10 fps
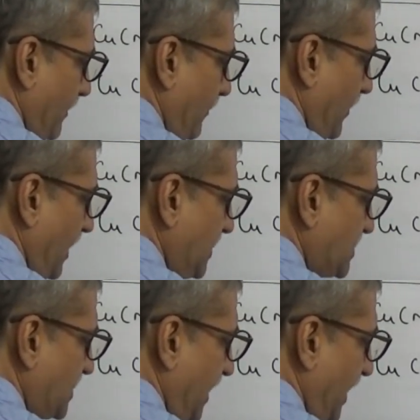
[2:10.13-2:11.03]

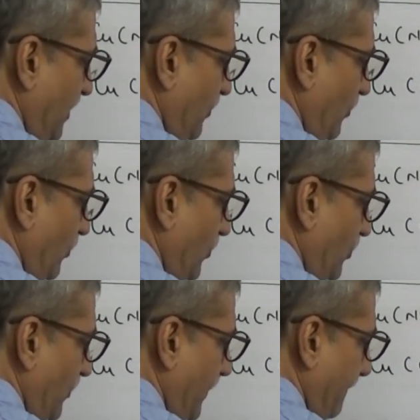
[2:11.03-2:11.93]
plus
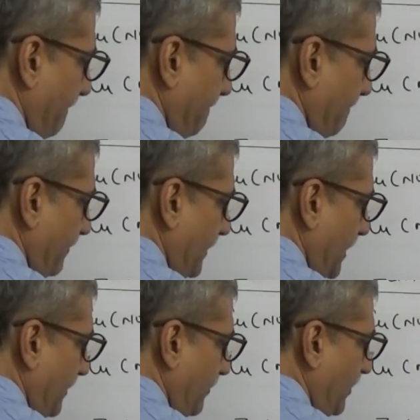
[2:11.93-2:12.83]
NO2
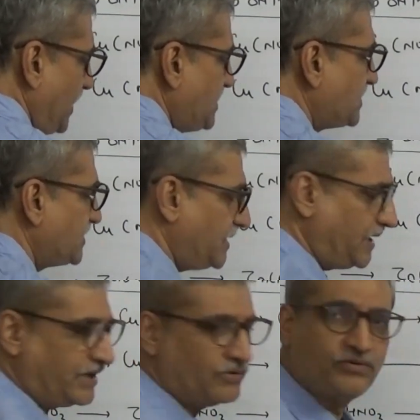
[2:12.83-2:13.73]
plus
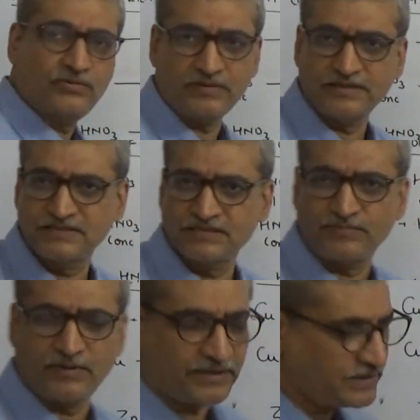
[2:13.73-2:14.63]
NO2. Is this
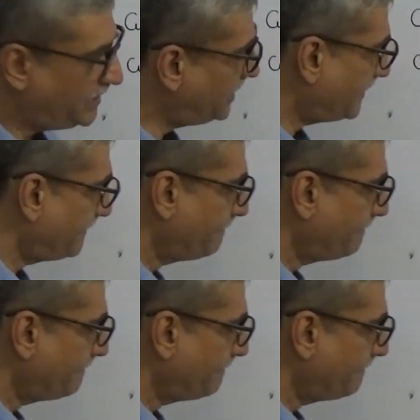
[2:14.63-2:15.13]
point clear?